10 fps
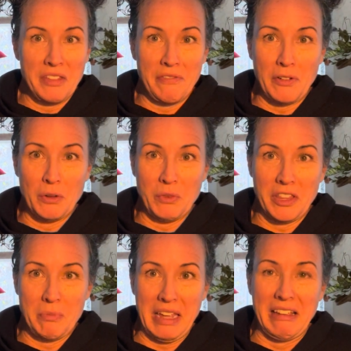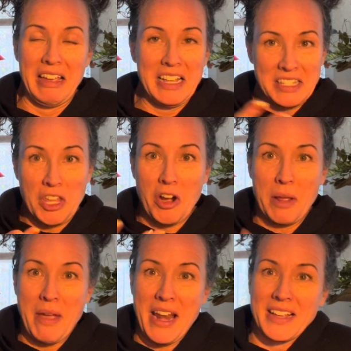the phone with me. It's 30
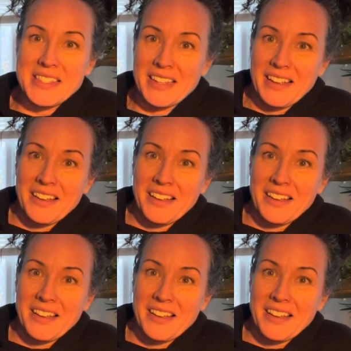minutes.